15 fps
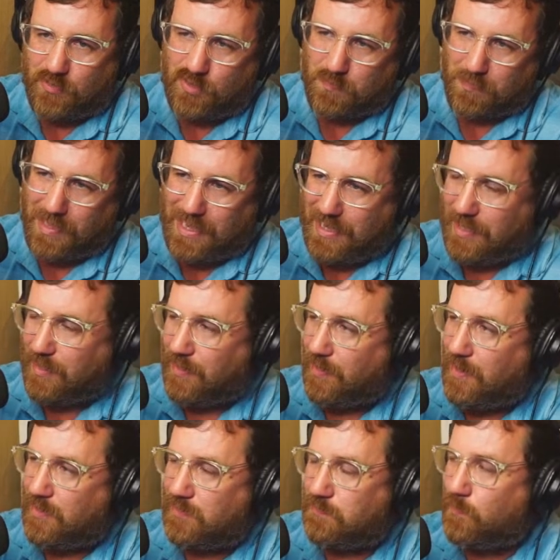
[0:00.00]
Supply air
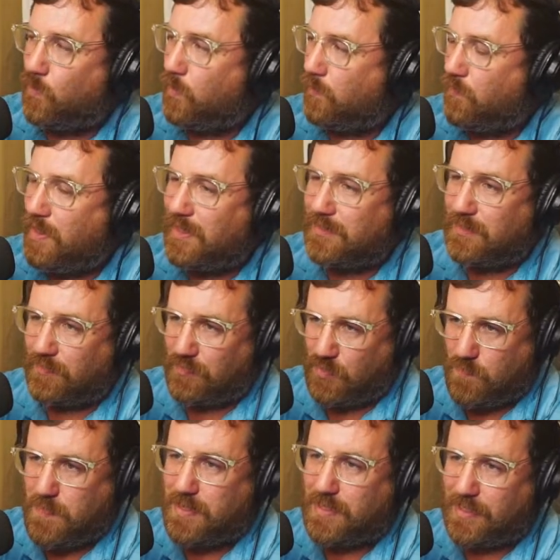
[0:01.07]
has more relative
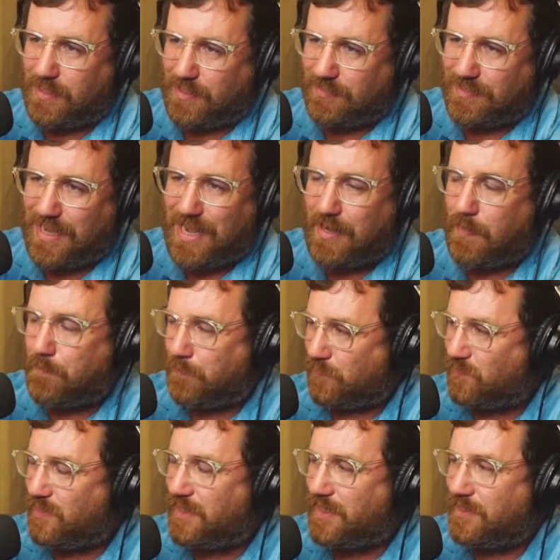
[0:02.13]
humidity, it's higher
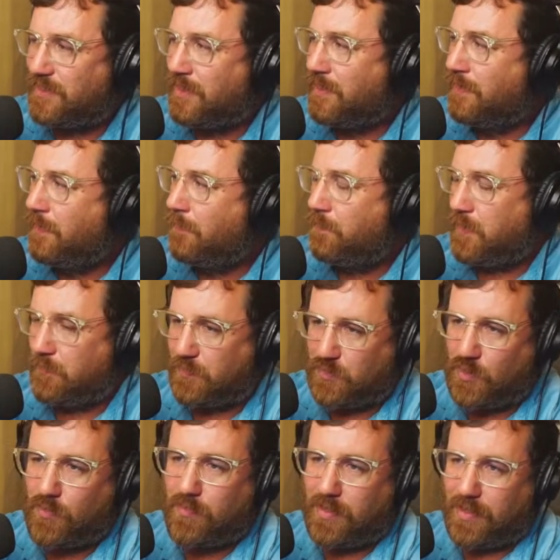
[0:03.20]
percentage than
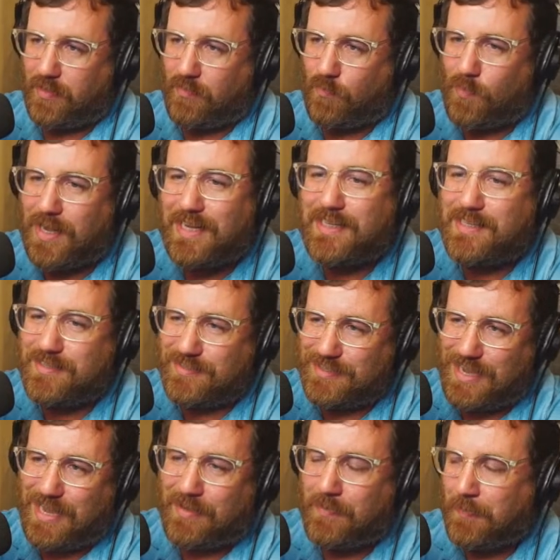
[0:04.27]
return air. Why is
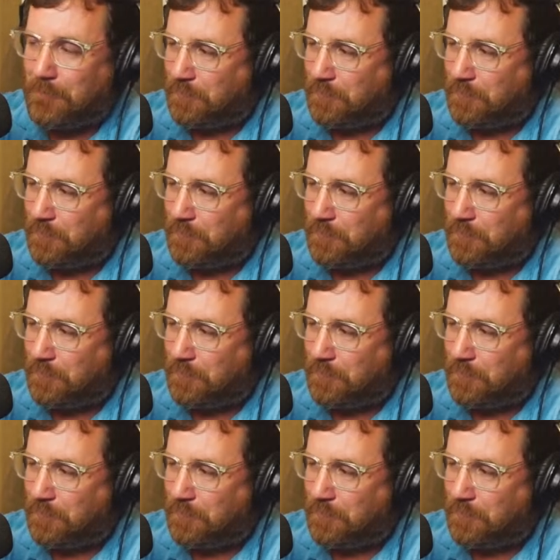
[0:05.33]
that?